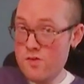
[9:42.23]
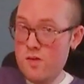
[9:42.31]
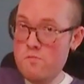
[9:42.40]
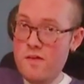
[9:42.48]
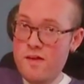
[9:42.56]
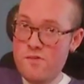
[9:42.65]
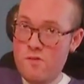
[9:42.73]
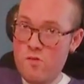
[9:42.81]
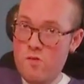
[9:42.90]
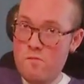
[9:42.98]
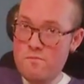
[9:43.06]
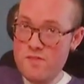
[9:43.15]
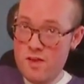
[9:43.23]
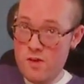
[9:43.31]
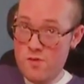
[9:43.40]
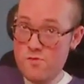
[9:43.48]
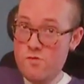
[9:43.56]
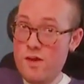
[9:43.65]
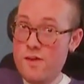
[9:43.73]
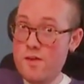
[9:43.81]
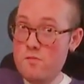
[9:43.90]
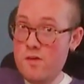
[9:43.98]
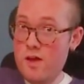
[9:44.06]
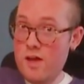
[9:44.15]
come back home, try
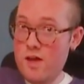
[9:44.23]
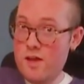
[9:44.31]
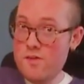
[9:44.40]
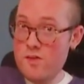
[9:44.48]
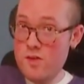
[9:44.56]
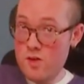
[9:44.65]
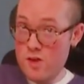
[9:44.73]
them on,